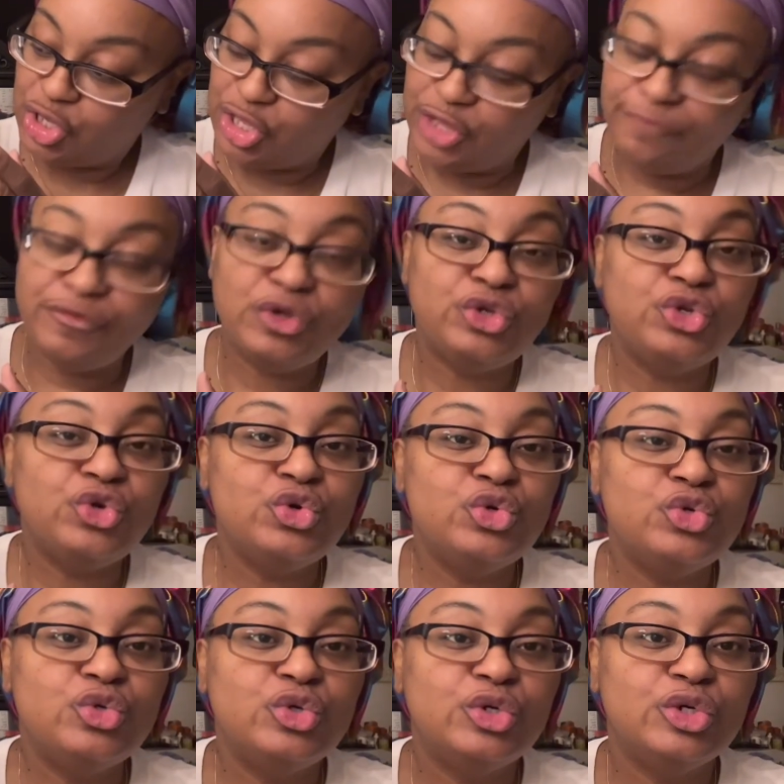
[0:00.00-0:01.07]
if you
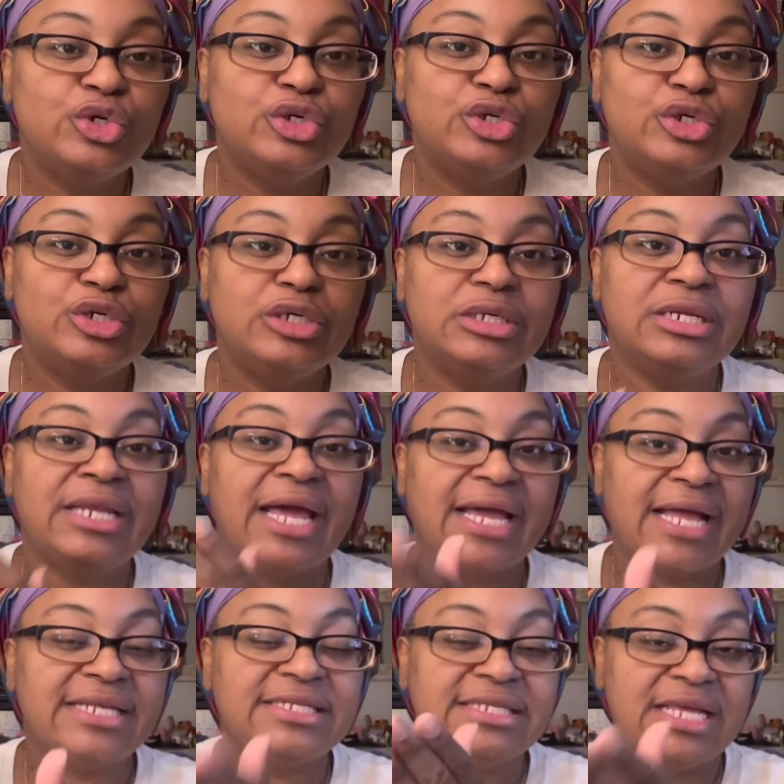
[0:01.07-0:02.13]
do, like
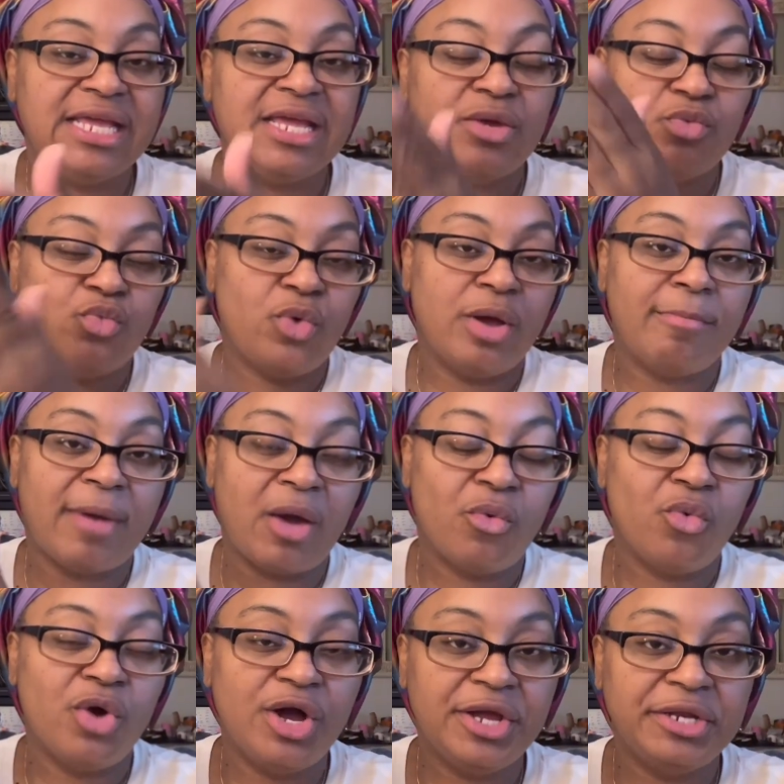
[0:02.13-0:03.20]
I said, one by
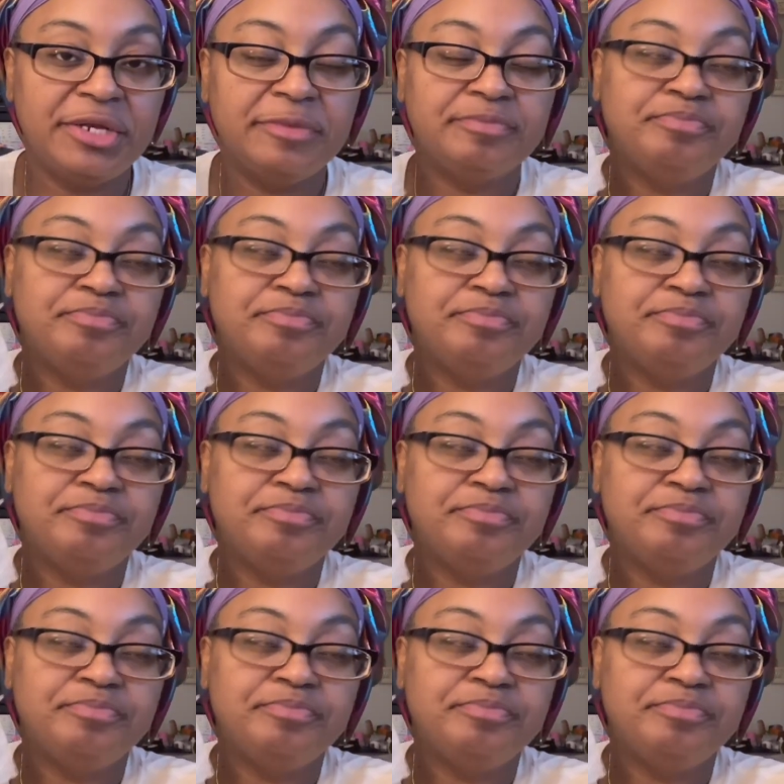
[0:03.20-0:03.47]
one,